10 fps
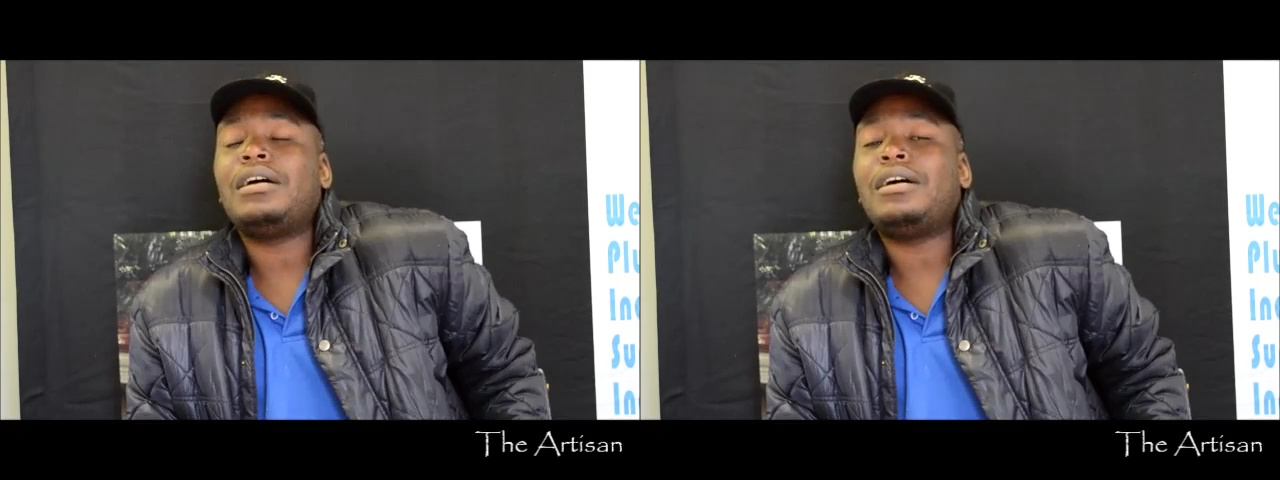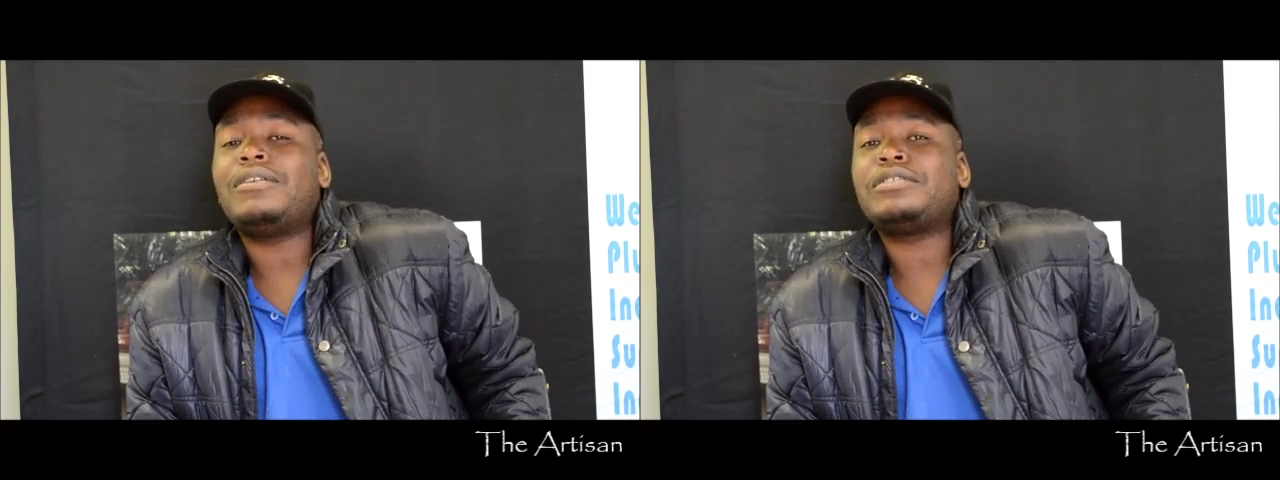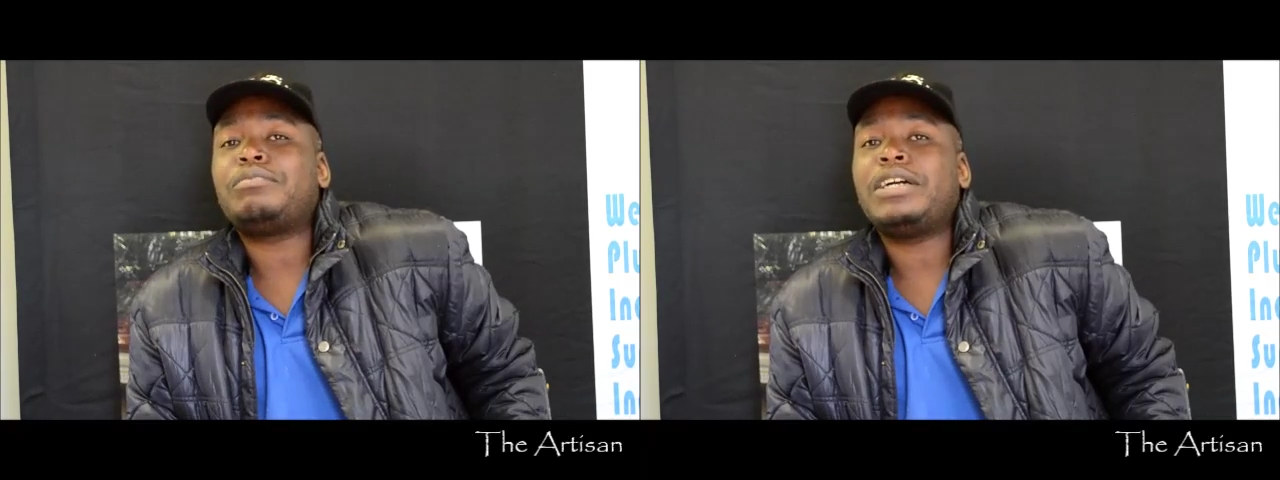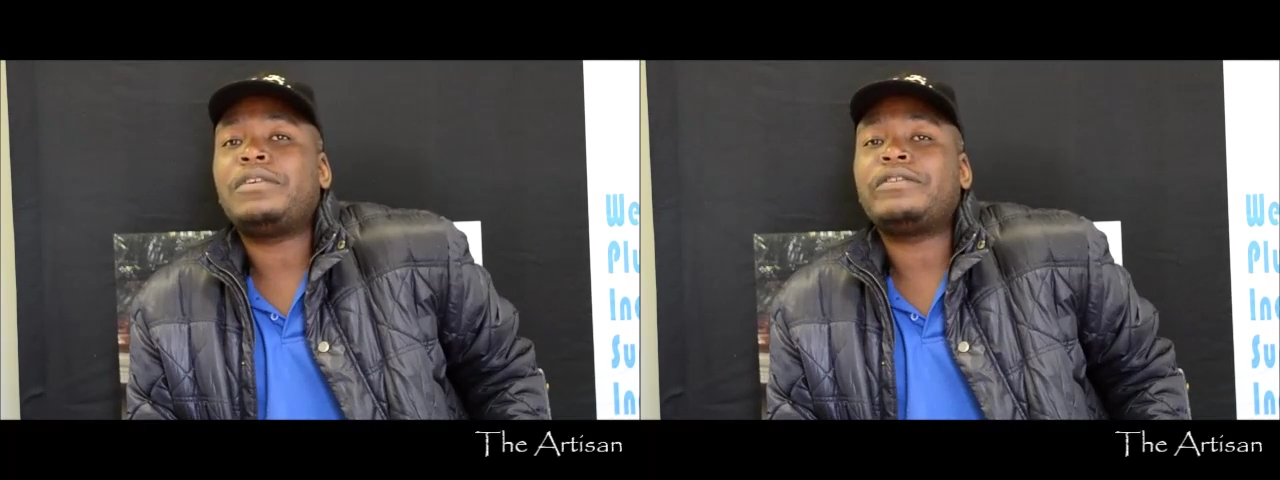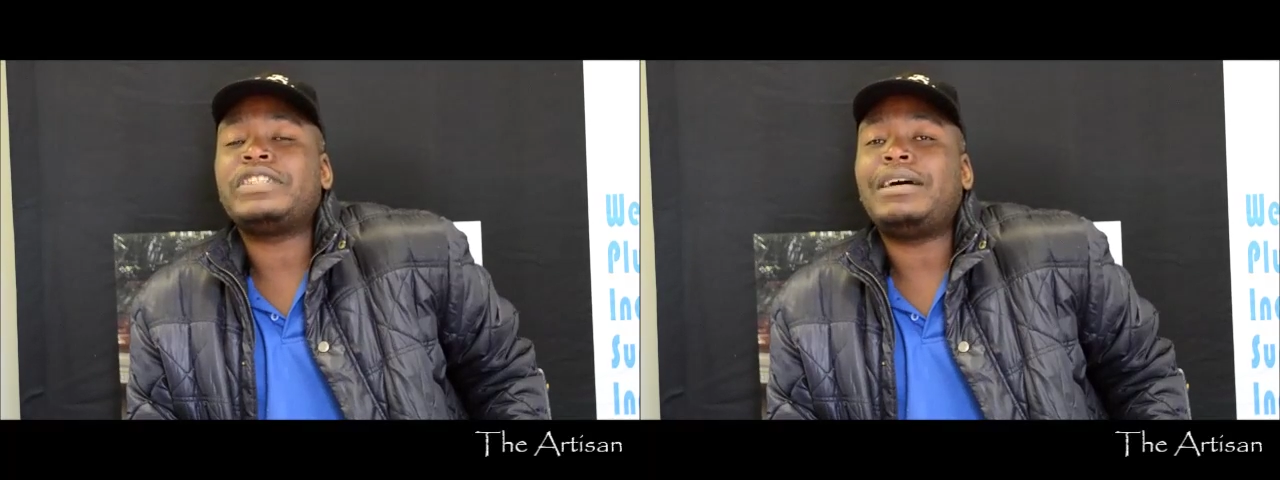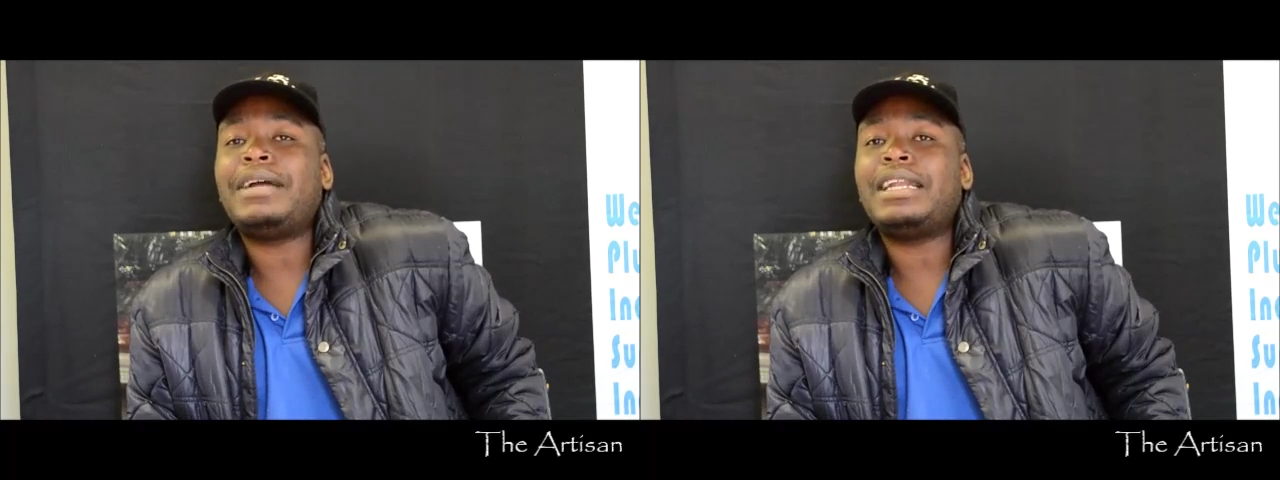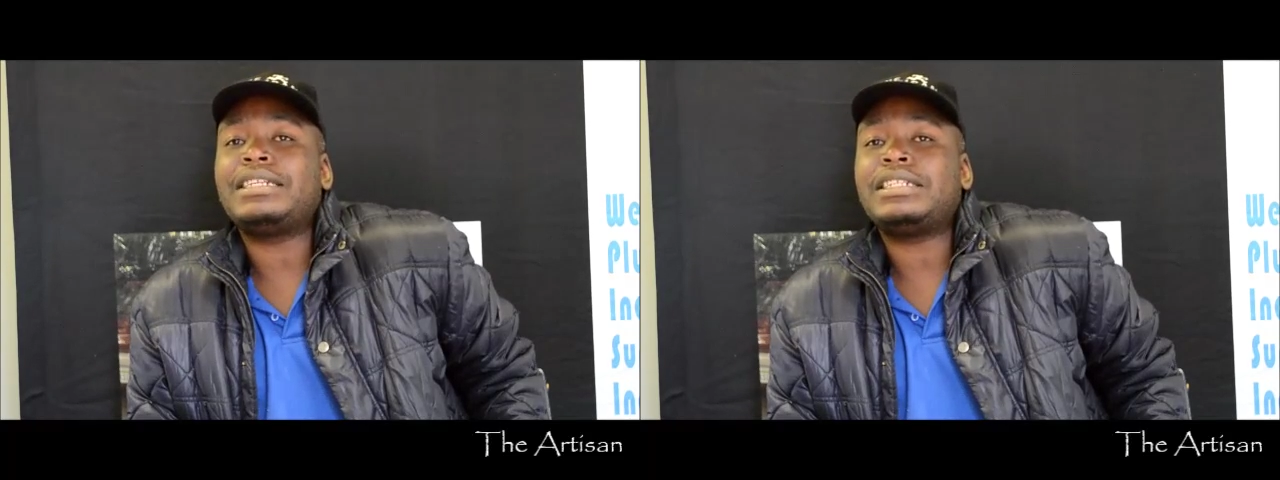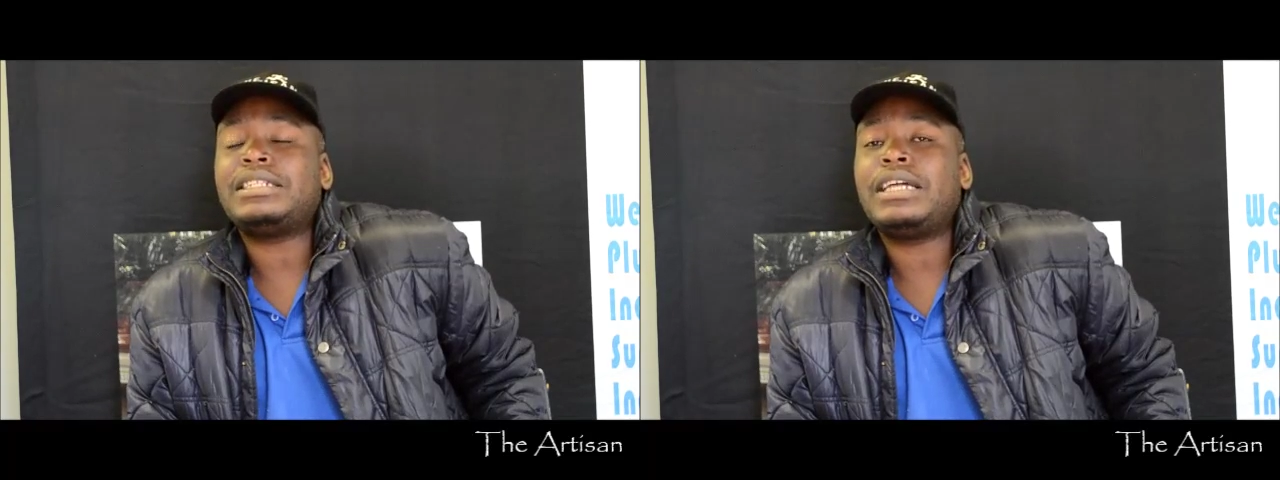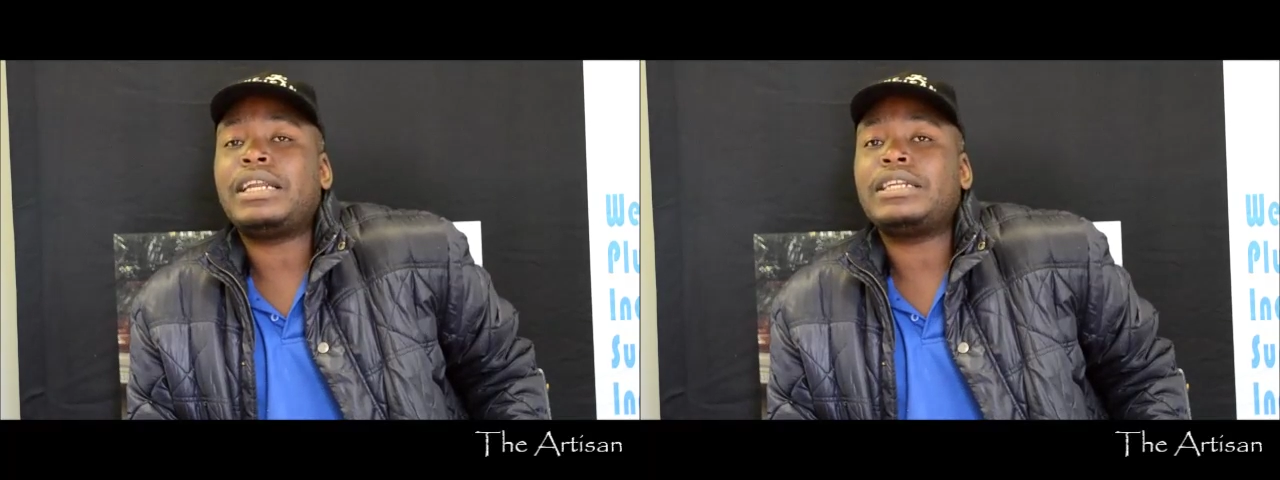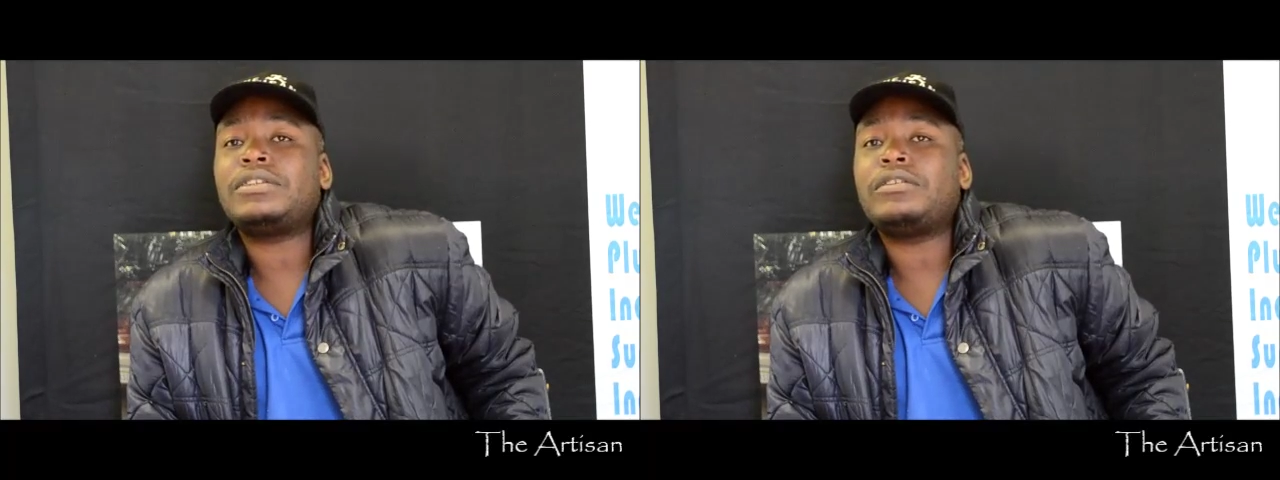I was part of Zabalaza
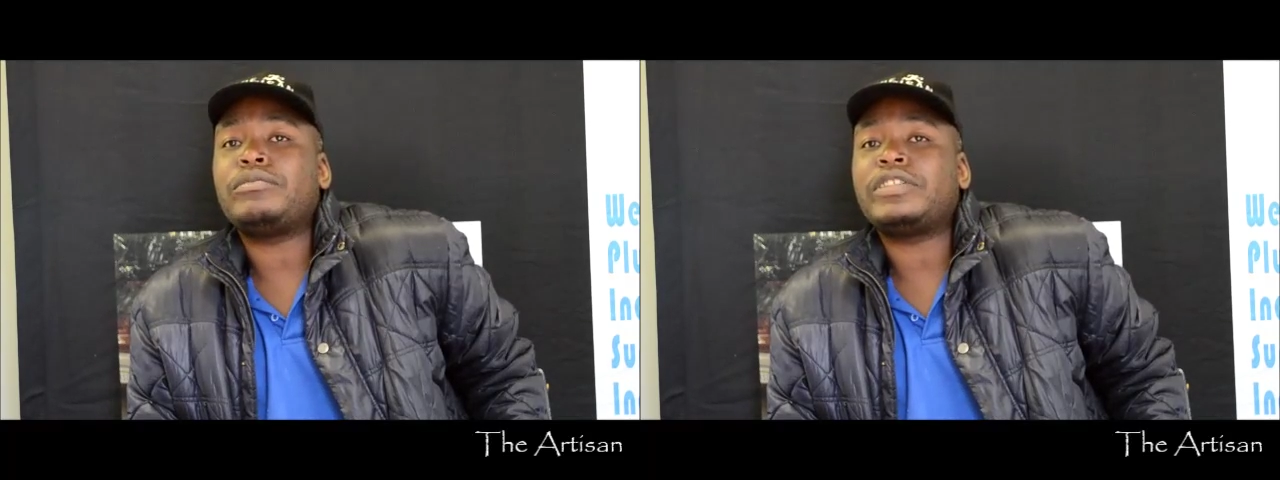series on